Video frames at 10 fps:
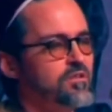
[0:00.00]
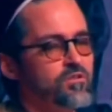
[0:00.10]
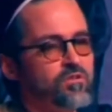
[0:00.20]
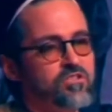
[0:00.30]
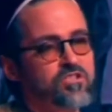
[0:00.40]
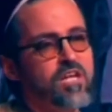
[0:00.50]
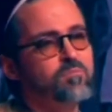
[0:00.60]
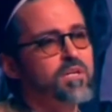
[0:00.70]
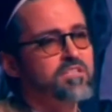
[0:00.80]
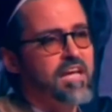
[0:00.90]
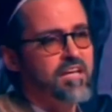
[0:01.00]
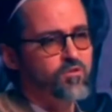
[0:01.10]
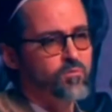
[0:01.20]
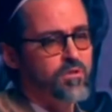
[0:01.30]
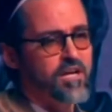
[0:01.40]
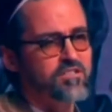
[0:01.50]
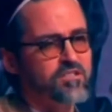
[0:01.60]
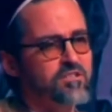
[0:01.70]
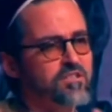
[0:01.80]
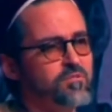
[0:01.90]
you're a shame-based, anthropologically,